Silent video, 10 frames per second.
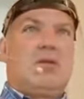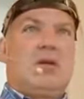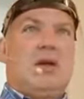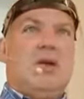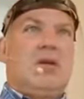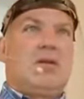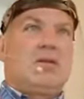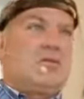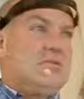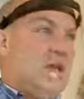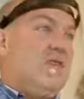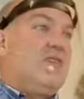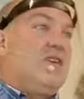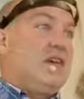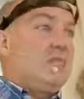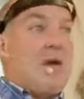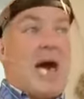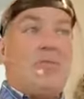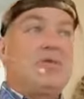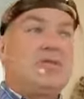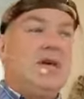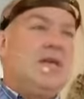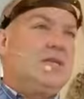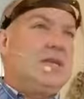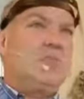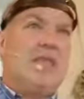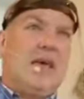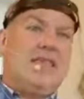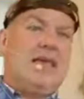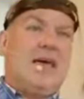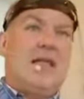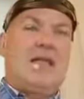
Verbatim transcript: uh, event, Bible study, something like that.